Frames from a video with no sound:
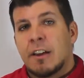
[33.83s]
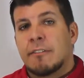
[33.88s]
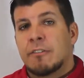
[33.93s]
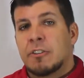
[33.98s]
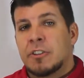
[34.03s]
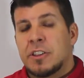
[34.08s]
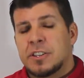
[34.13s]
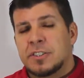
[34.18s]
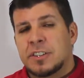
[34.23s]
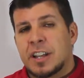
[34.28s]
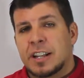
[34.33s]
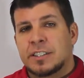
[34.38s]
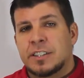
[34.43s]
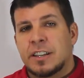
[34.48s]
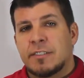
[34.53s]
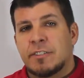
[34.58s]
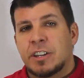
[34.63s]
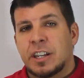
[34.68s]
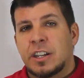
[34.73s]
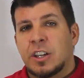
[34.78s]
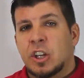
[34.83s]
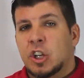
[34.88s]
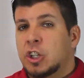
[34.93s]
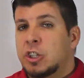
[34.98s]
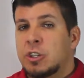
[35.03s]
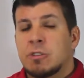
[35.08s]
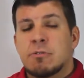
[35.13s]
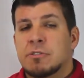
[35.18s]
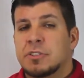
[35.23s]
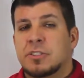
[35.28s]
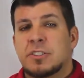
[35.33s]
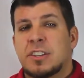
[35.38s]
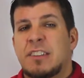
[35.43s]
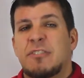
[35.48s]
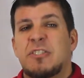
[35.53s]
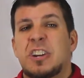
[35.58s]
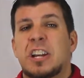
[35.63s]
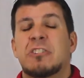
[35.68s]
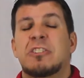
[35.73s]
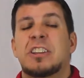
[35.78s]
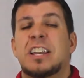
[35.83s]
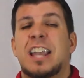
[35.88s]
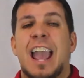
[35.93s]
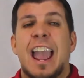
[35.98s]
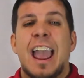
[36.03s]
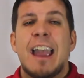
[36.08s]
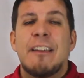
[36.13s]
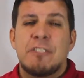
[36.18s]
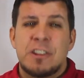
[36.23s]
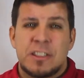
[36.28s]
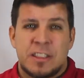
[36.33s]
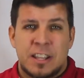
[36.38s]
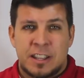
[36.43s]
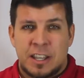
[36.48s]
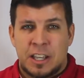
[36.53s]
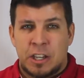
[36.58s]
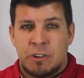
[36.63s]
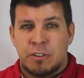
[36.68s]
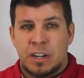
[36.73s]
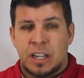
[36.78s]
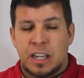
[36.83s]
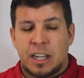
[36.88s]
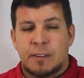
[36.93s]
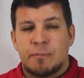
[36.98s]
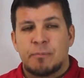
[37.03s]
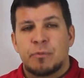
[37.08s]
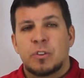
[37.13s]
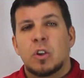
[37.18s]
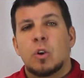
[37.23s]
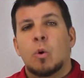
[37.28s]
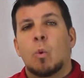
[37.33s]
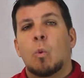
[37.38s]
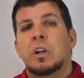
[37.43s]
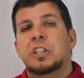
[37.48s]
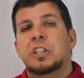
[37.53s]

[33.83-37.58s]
For this activity, you will receive nearly everything that you need,